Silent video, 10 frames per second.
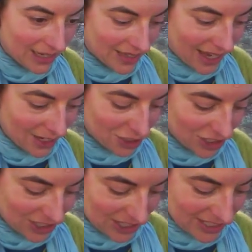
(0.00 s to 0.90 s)

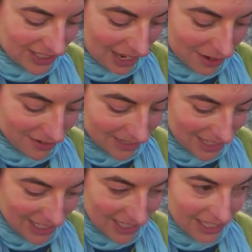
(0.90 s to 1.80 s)
theatrical stuff.
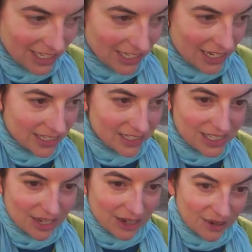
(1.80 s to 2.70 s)
And
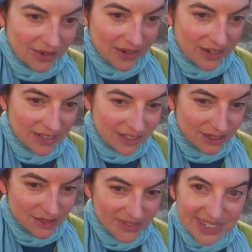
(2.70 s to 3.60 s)
so I
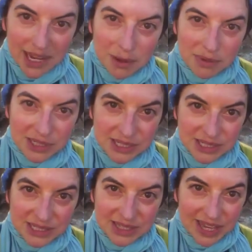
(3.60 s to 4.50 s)
was really happy to
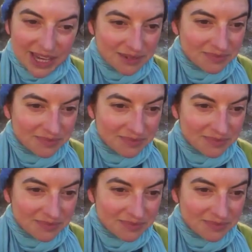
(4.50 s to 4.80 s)
do that.